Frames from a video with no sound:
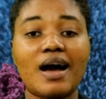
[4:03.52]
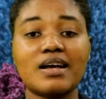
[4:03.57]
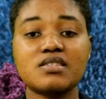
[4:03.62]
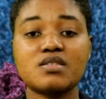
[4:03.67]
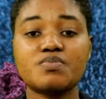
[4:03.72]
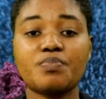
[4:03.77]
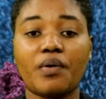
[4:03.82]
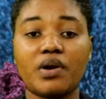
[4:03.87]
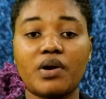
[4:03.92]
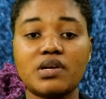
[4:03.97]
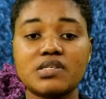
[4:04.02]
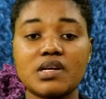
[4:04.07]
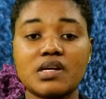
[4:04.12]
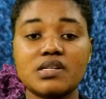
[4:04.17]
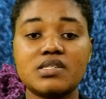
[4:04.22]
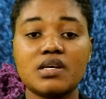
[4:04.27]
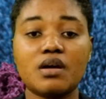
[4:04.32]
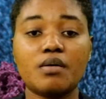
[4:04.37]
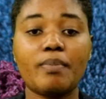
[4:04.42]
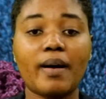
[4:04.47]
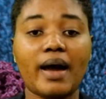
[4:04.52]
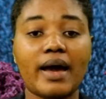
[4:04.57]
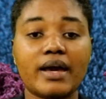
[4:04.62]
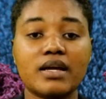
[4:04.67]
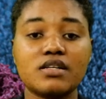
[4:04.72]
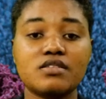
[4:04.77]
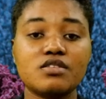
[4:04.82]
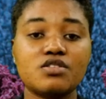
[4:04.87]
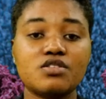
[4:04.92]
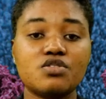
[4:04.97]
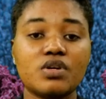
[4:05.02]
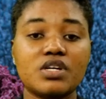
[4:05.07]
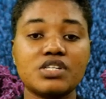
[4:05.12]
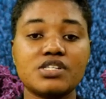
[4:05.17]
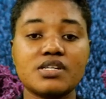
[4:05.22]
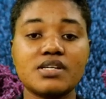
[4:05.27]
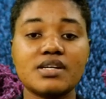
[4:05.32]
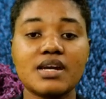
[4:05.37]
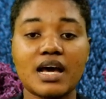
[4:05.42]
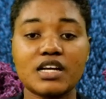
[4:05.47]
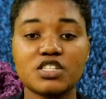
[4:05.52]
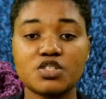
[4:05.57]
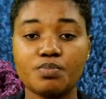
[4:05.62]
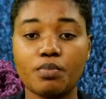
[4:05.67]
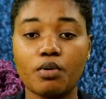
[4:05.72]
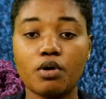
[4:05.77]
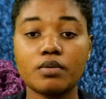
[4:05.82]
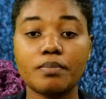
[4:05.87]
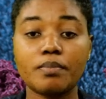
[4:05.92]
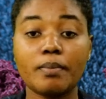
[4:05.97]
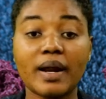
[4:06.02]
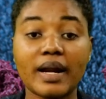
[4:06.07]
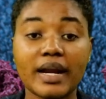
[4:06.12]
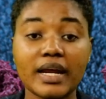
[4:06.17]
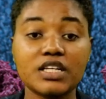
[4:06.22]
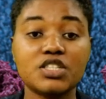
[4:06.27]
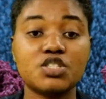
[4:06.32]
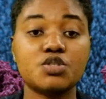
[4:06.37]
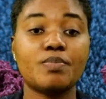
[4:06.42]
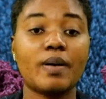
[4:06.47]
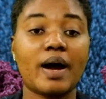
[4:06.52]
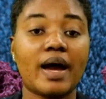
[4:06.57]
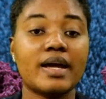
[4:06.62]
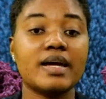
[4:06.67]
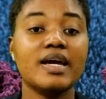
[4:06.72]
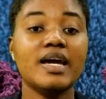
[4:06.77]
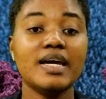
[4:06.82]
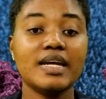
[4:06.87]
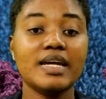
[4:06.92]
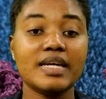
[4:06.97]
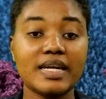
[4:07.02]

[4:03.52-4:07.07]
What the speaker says: as presented by a situation dashboard managed by